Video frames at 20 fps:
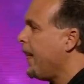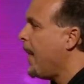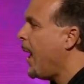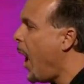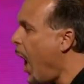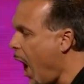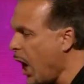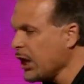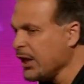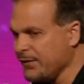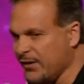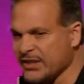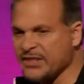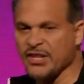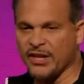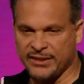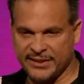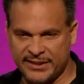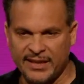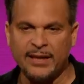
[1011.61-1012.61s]
All of us
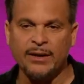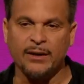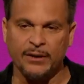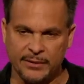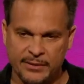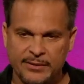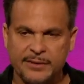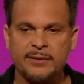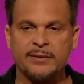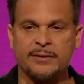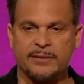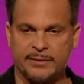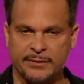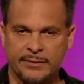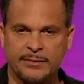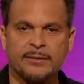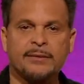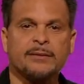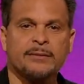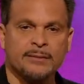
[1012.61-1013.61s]
are sinners,
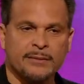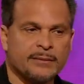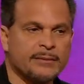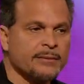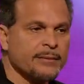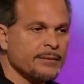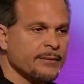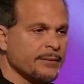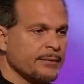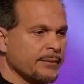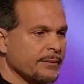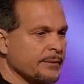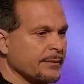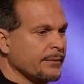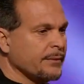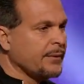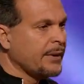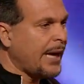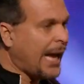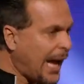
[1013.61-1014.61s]

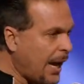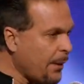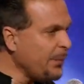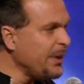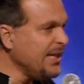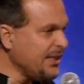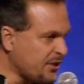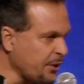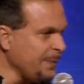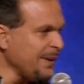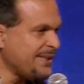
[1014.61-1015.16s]
and we need to be